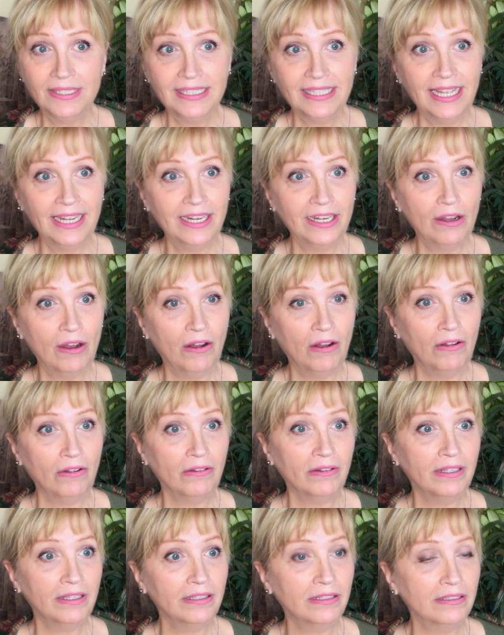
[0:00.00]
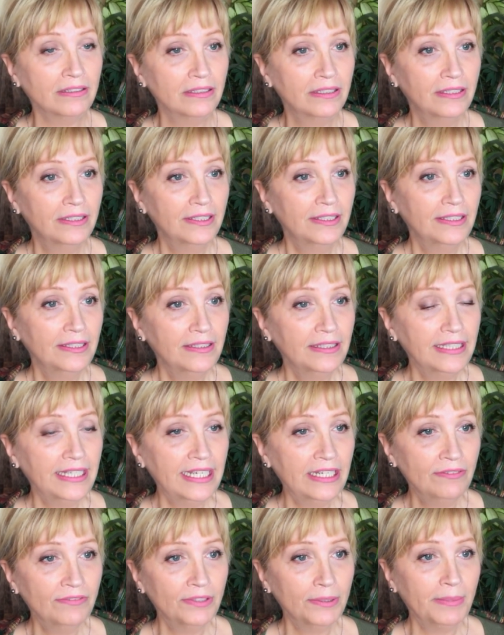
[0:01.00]
getting all the
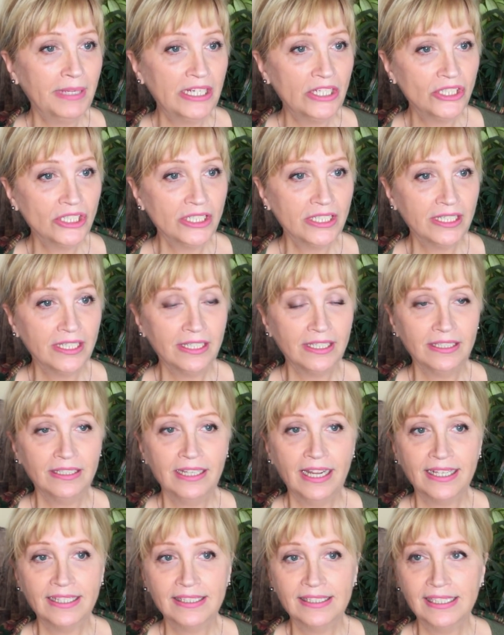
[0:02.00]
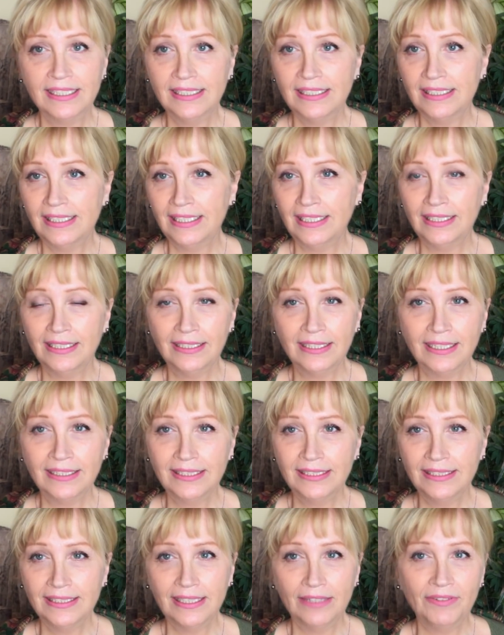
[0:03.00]
information at 16,
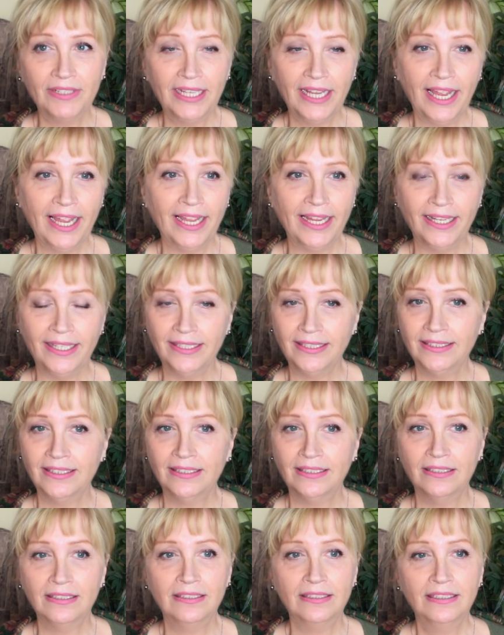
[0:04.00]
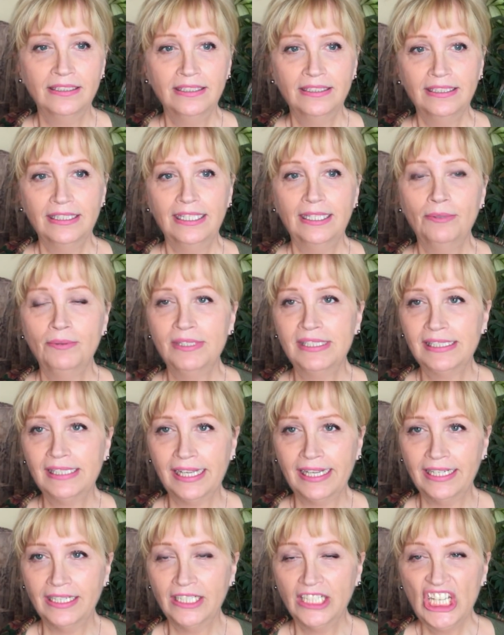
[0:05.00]
1978, and it was
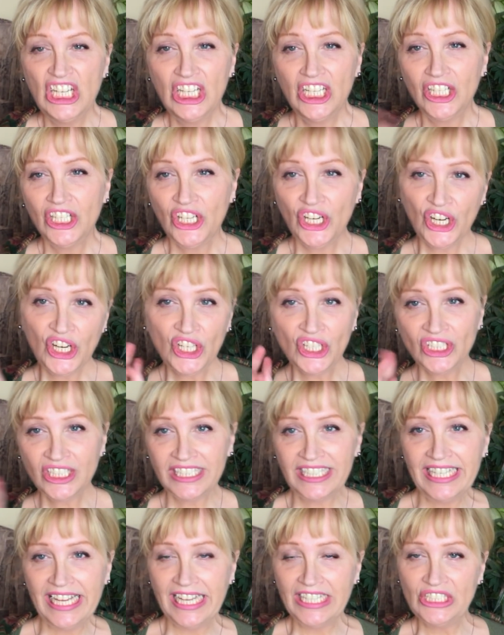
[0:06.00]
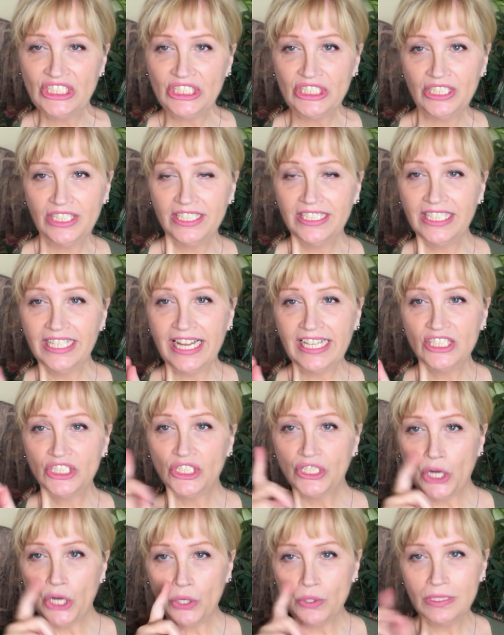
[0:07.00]
like, girl, you get your
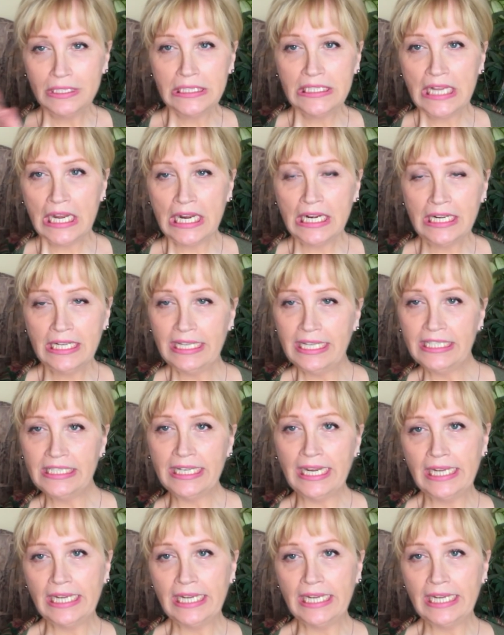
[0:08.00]
nose done, and then you